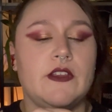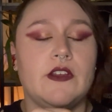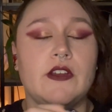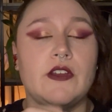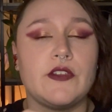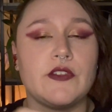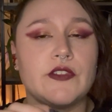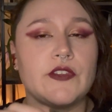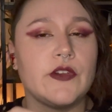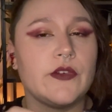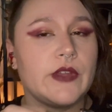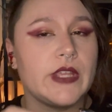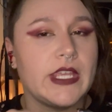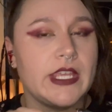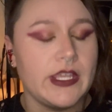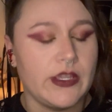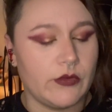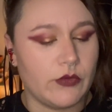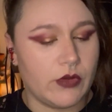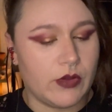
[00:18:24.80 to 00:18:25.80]
also
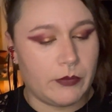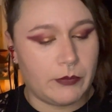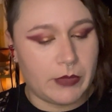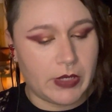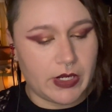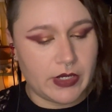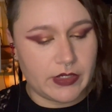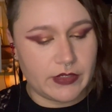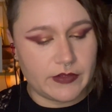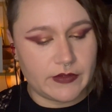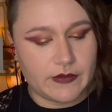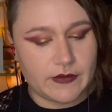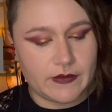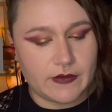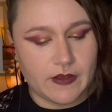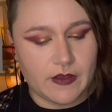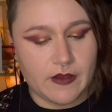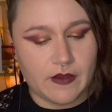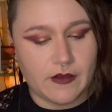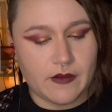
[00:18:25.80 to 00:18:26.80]
equal parts
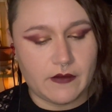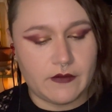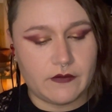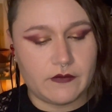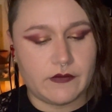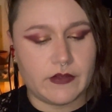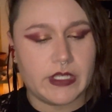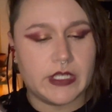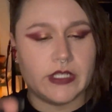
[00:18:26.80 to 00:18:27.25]
of